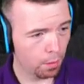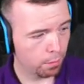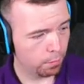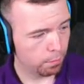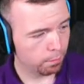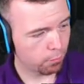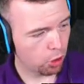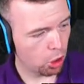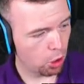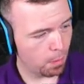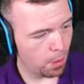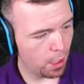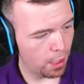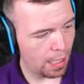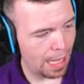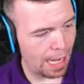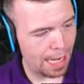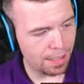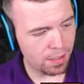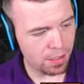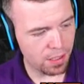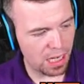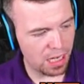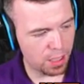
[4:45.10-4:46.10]
Come on,
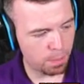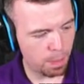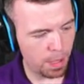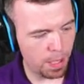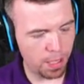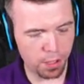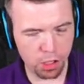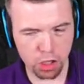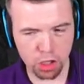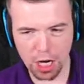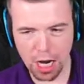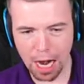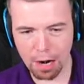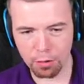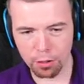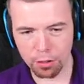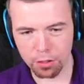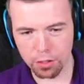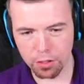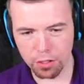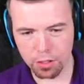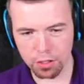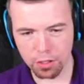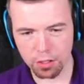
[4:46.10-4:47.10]
lads, let's beat the
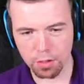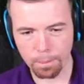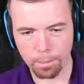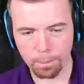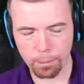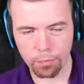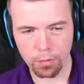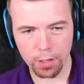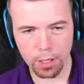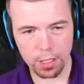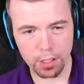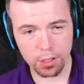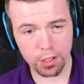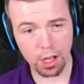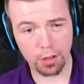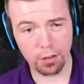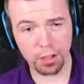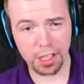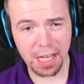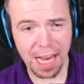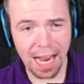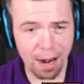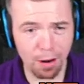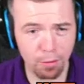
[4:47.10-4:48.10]
Sharons. It's not the
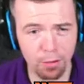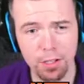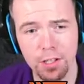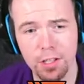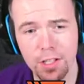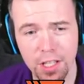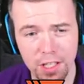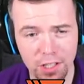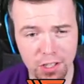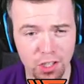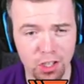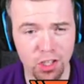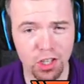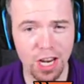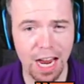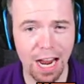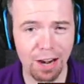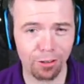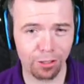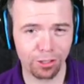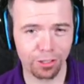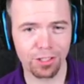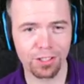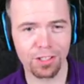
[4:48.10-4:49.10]
Karens, it's the
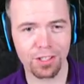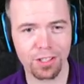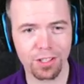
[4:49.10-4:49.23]
Sharons.